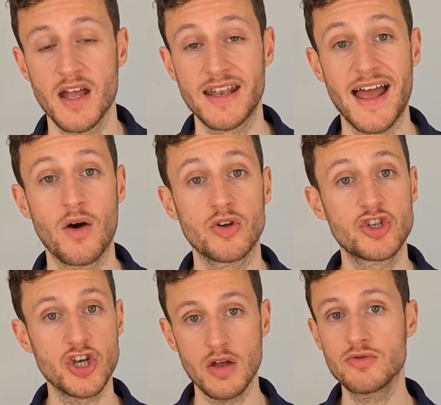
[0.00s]
Now,
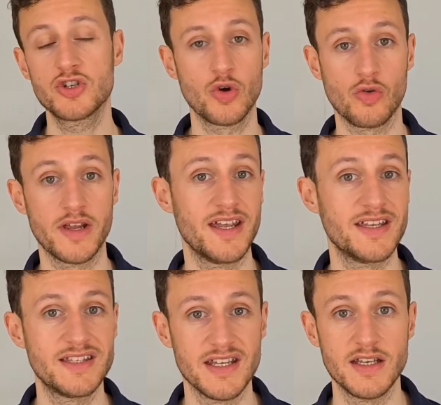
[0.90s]
Joan's story
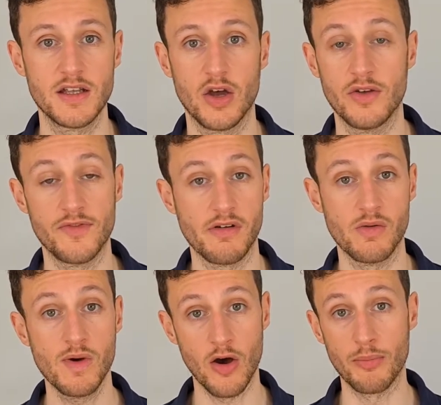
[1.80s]
did go very well,